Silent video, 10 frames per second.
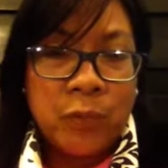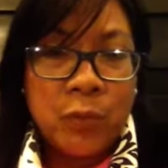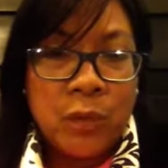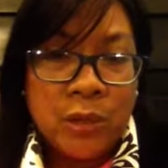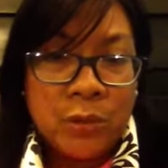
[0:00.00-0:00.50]

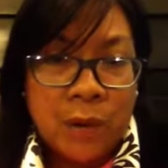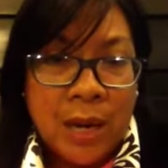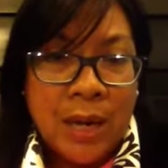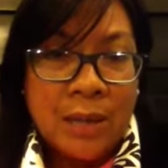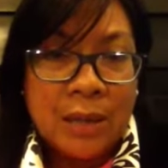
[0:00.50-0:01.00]
with
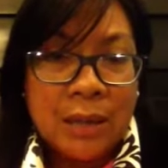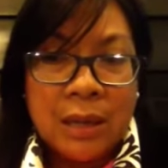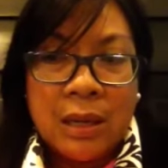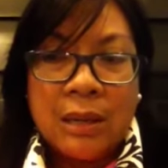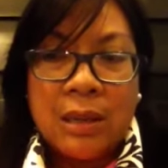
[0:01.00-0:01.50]
Greg,
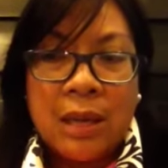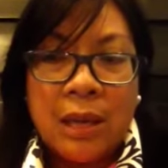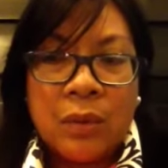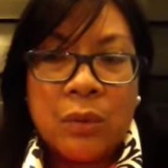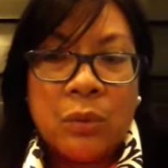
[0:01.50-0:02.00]
that
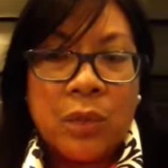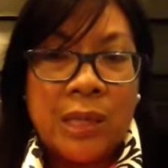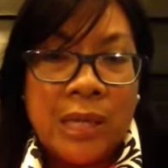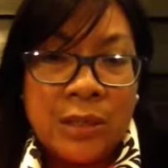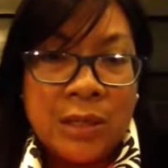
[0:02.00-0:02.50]
we
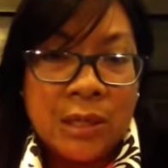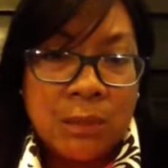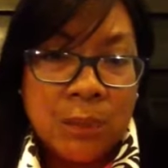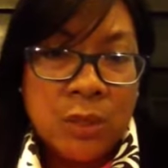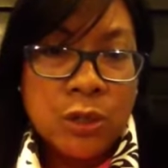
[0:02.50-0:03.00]
need to
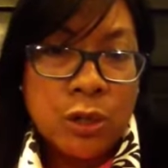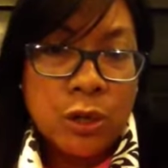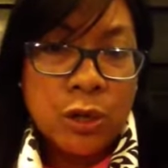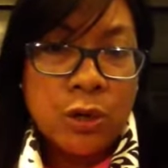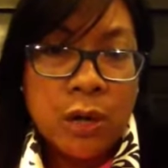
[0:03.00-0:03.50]
dip into
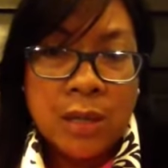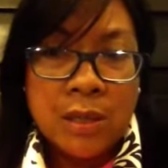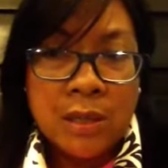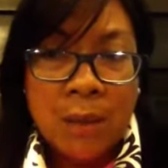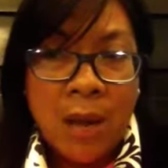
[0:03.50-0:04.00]
her,
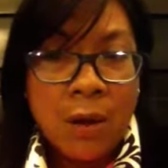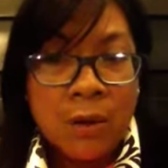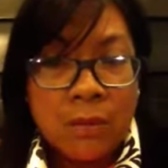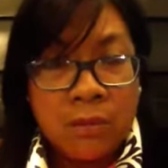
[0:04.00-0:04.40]
somehow,